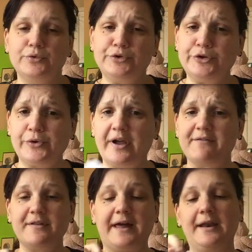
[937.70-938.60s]
to
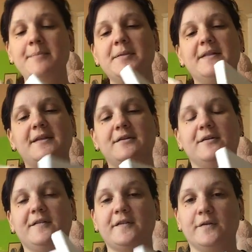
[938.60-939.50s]
cover that up. And then
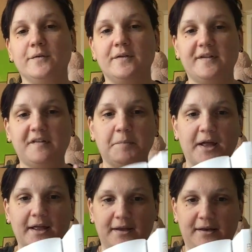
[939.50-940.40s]
also the
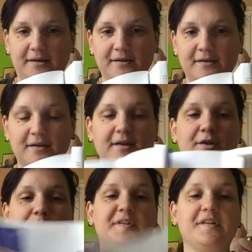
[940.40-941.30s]
spine
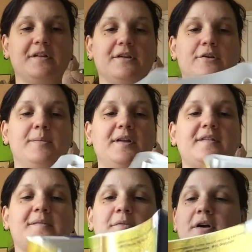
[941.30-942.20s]
was a little bit
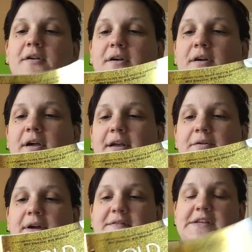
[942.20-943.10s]
smaller. I
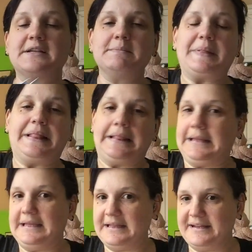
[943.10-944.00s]
don't have to
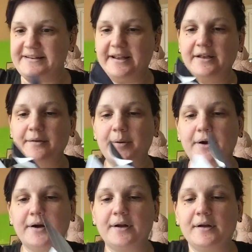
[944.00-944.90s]
completely take it
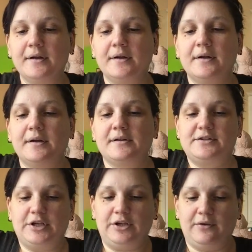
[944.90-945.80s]
apart
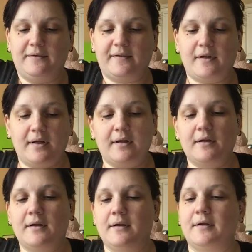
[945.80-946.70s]
to use it.
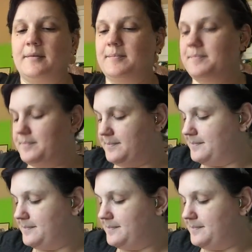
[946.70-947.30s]
And